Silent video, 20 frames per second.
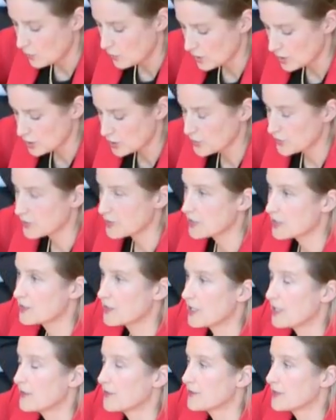what should the
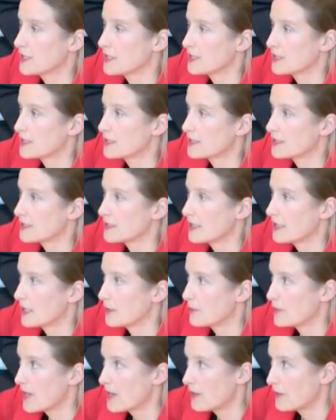drafters,
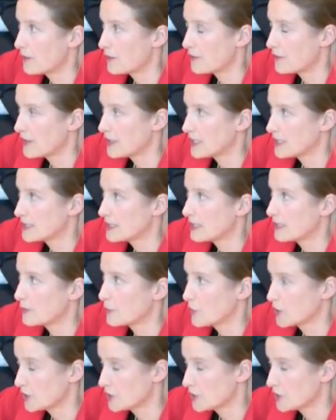and I'm paraphrasing,